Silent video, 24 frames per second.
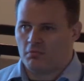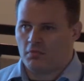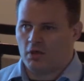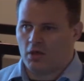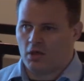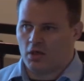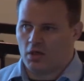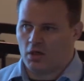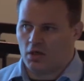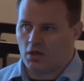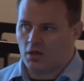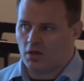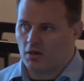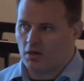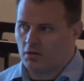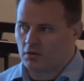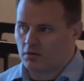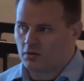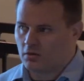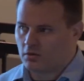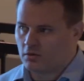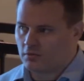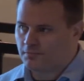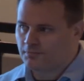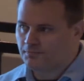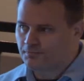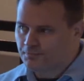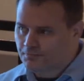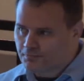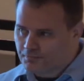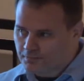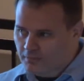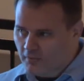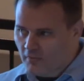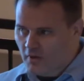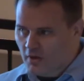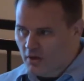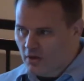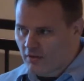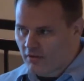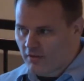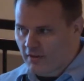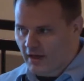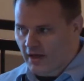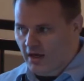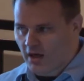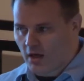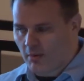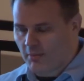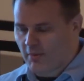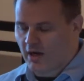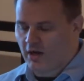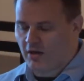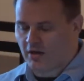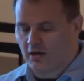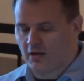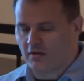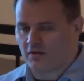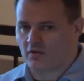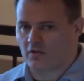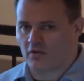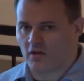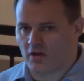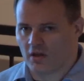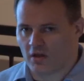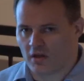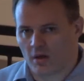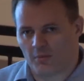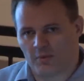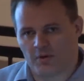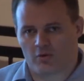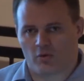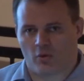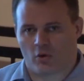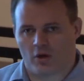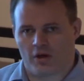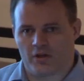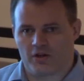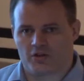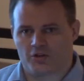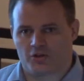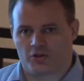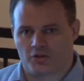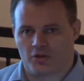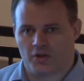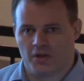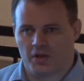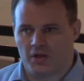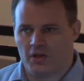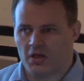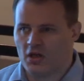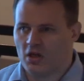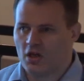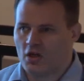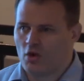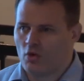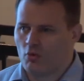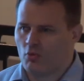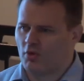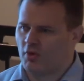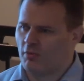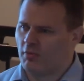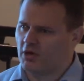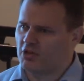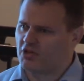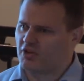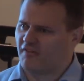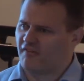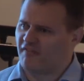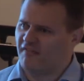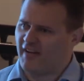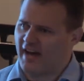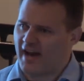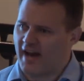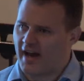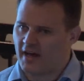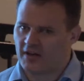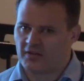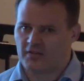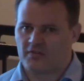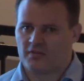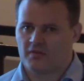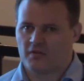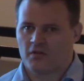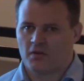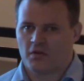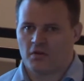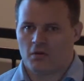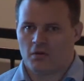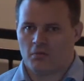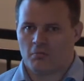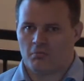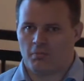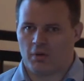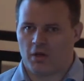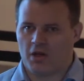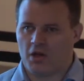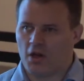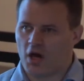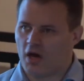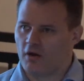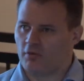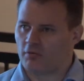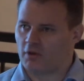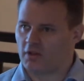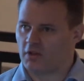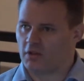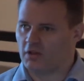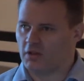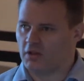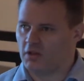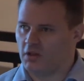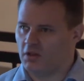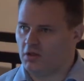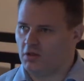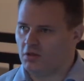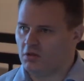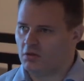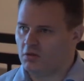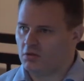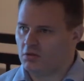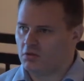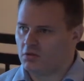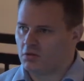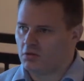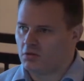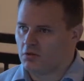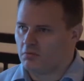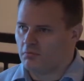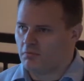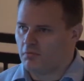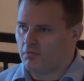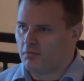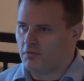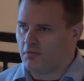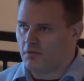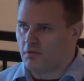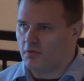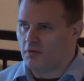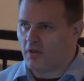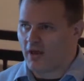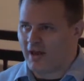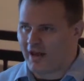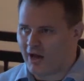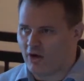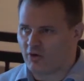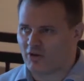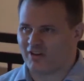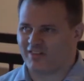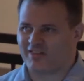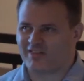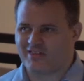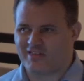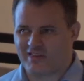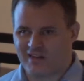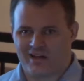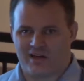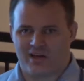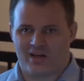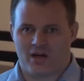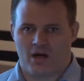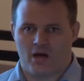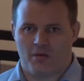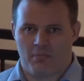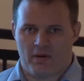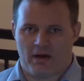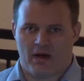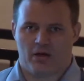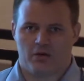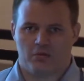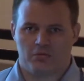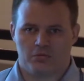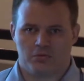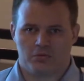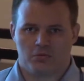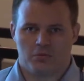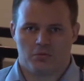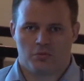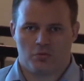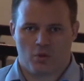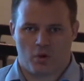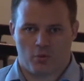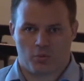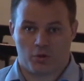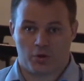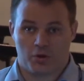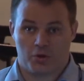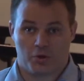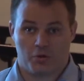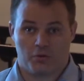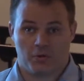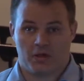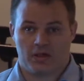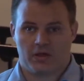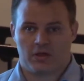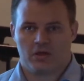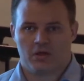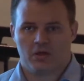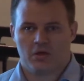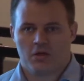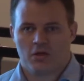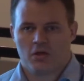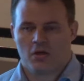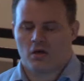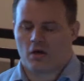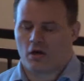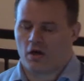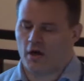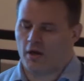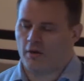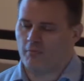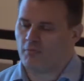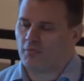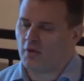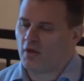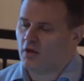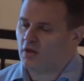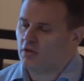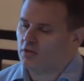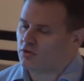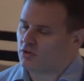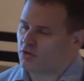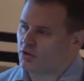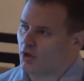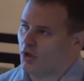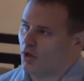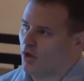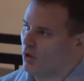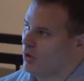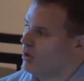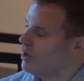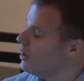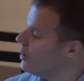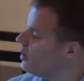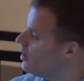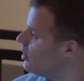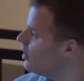that come into our industry with a bunch of facts, but not really how to think about what we're doing, right? So